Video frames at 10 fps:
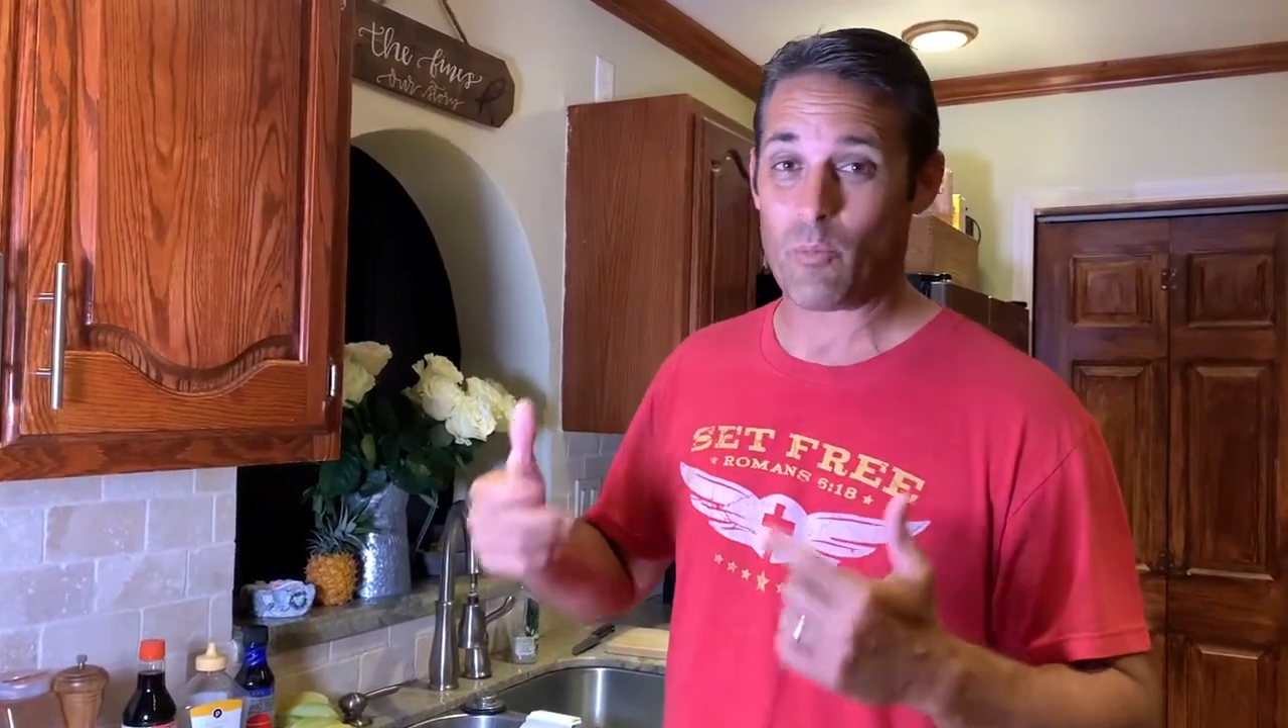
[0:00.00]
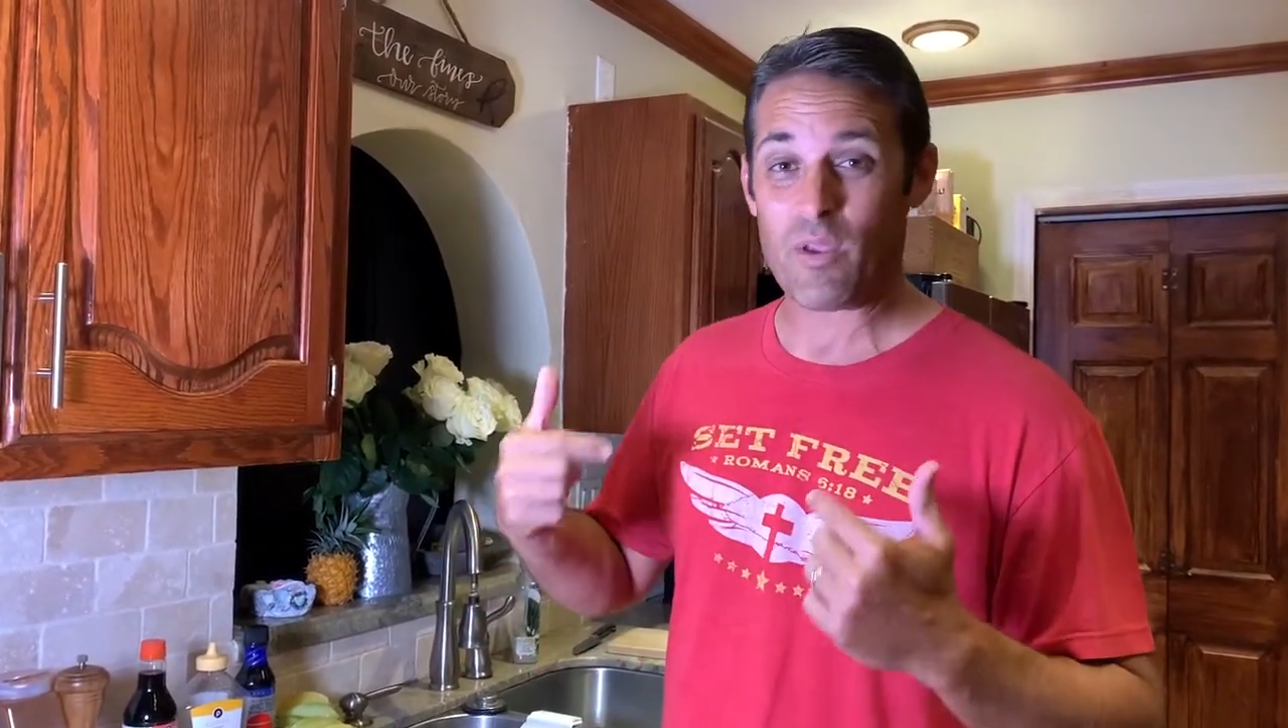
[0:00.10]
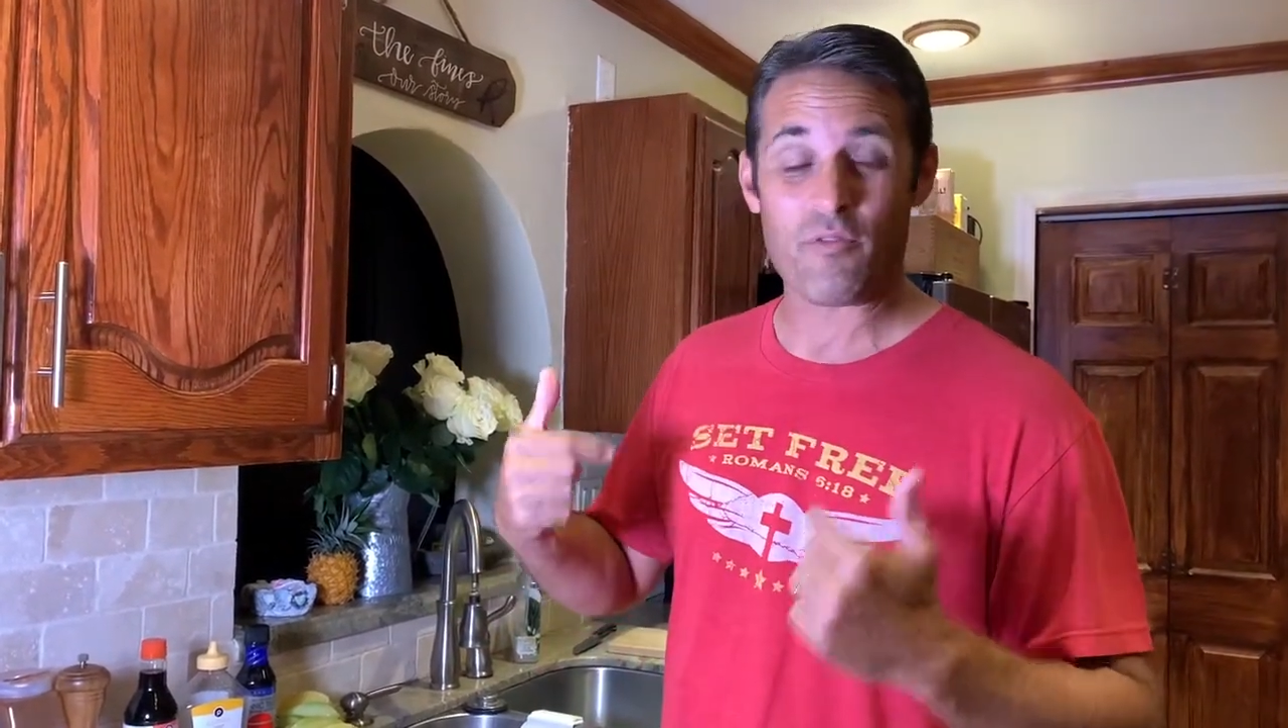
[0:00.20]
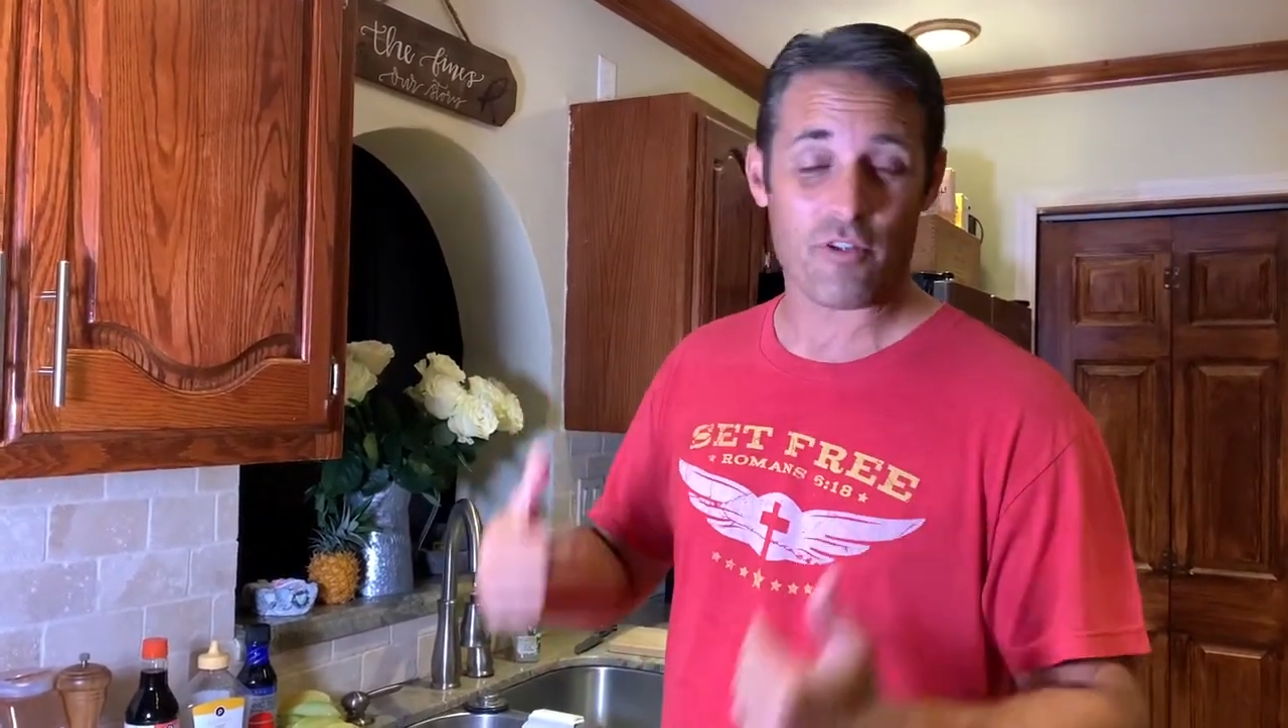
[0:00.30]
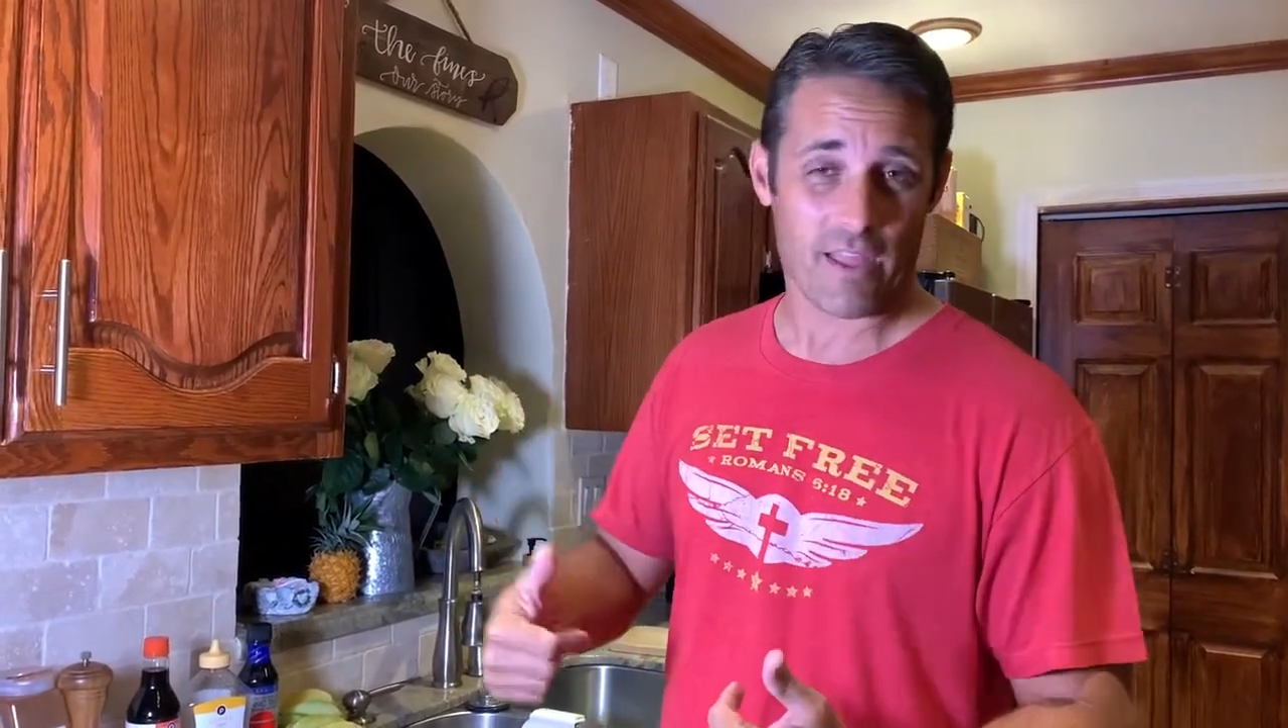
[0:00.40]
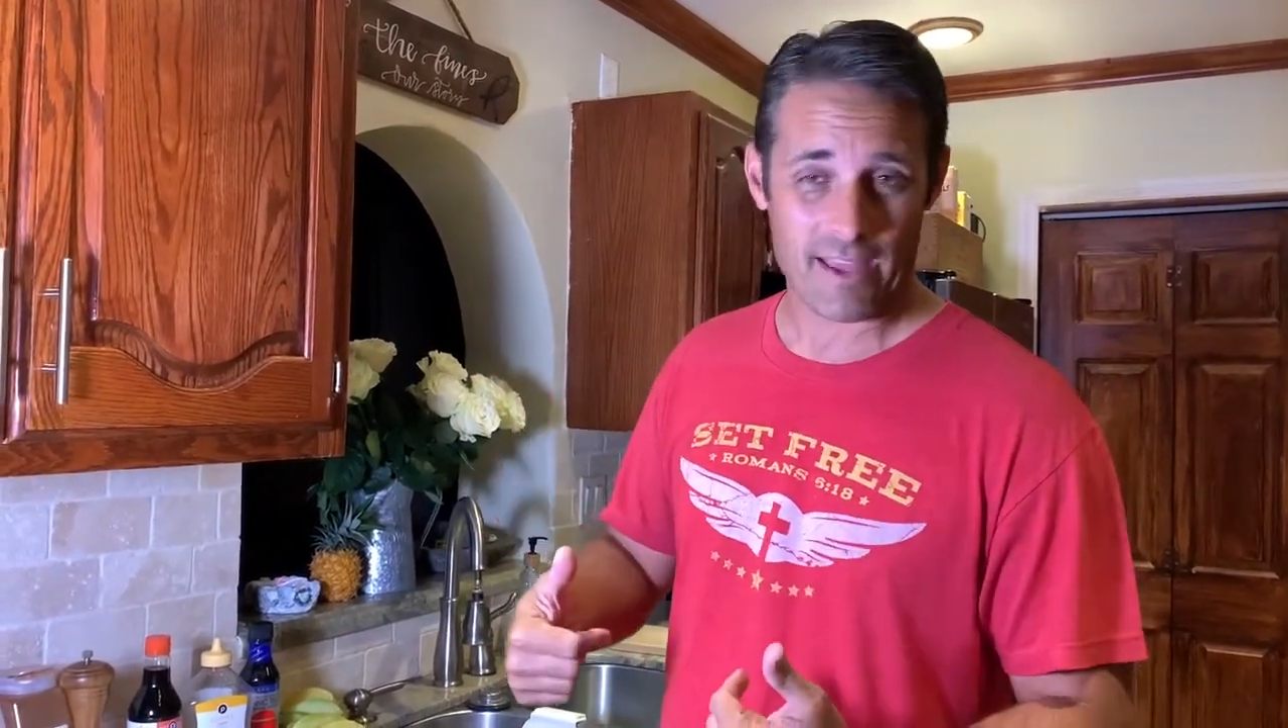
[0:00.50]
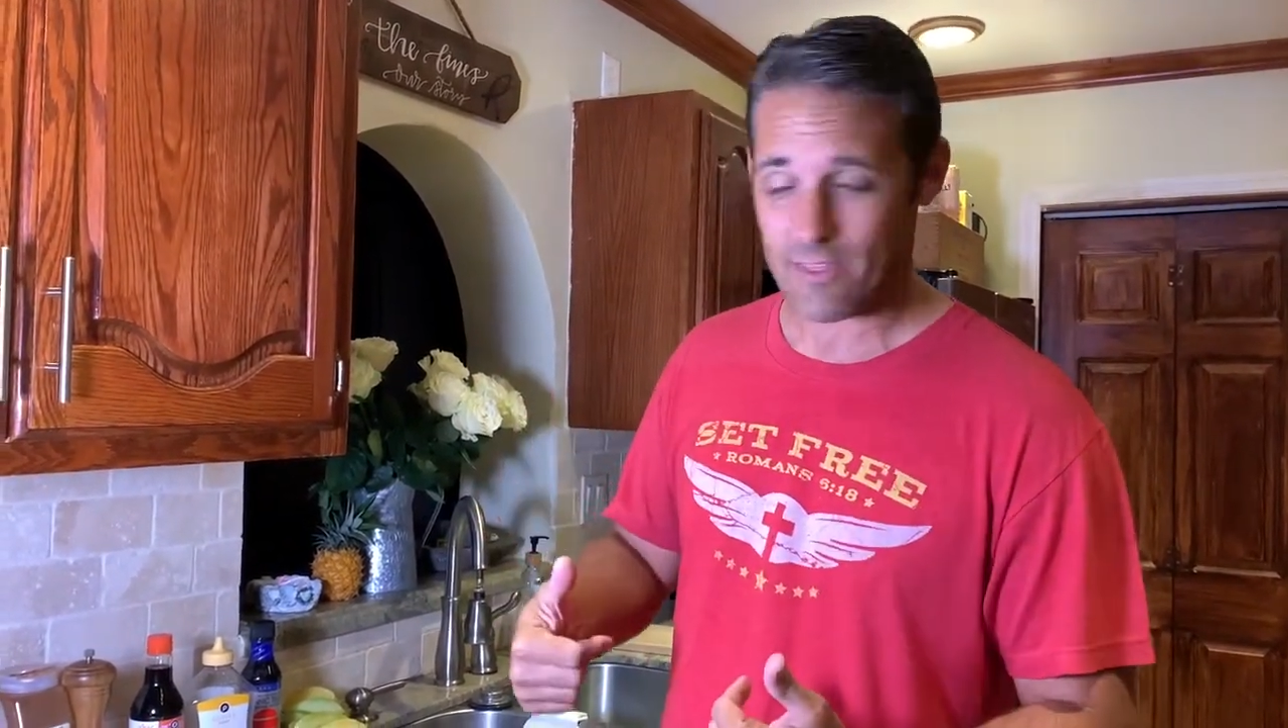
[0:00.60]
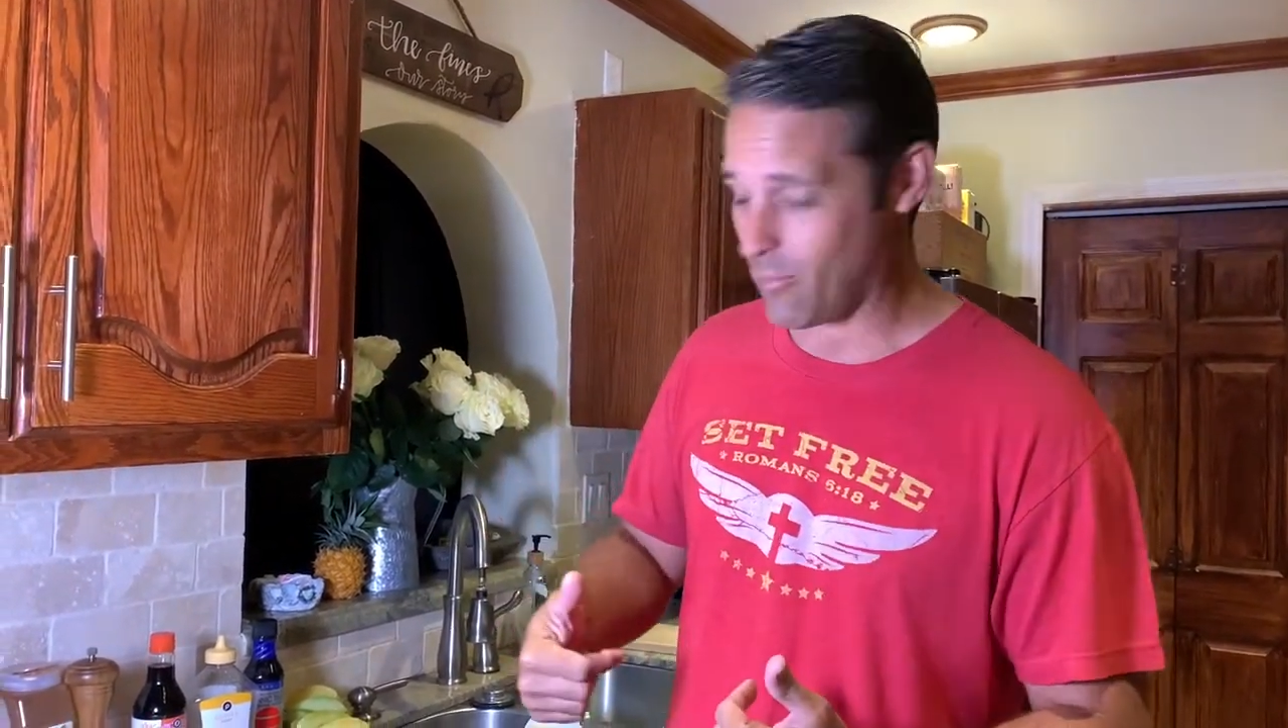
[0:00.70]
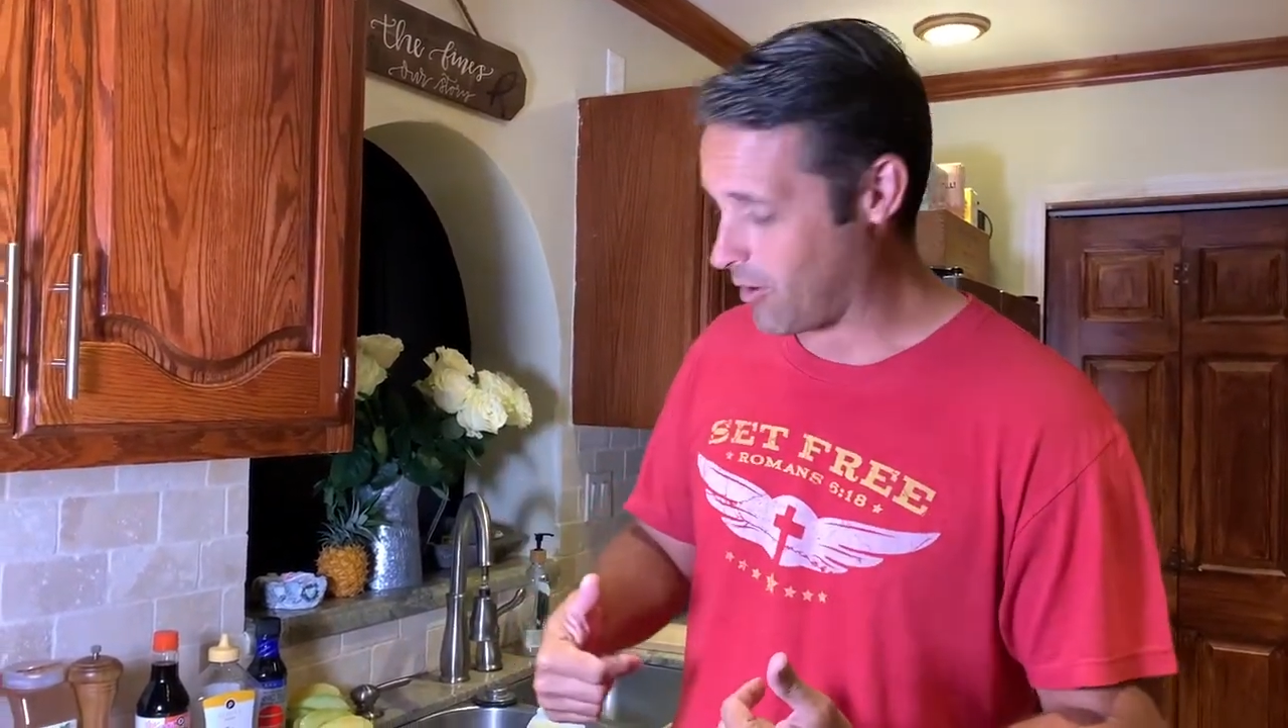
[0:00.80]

We filleted them